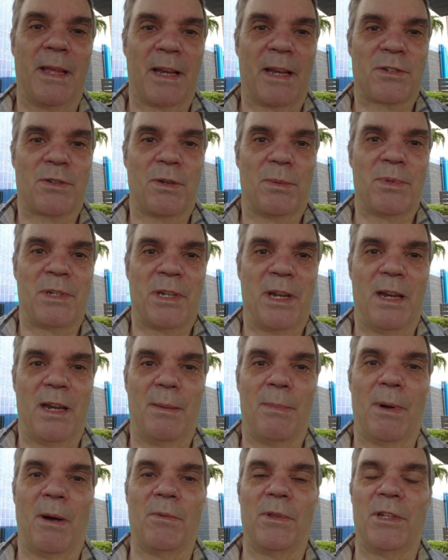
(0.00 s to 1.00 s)
That's what I'm
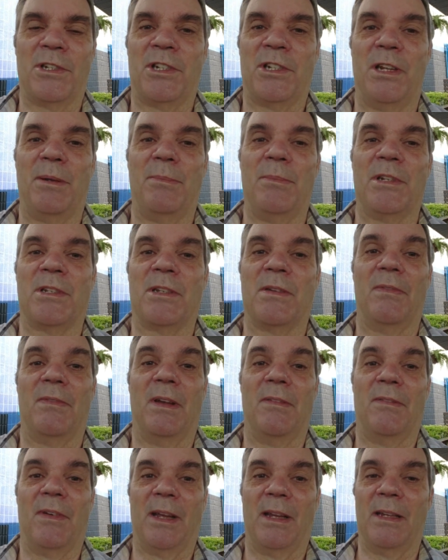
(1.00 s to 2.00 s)
saying about the cheapness of
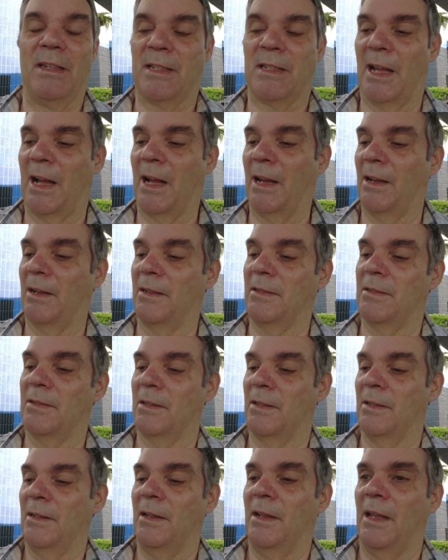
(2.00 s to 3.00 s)
living in
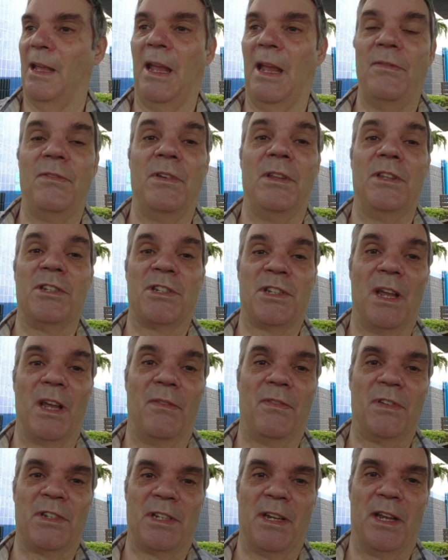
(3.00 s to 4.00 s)
Thailand. Even in the
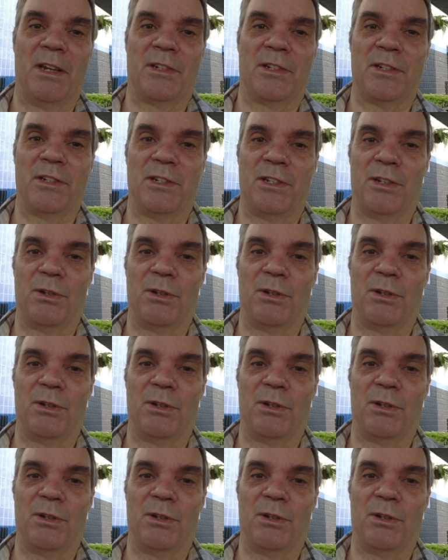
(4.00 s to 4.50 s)
service stations,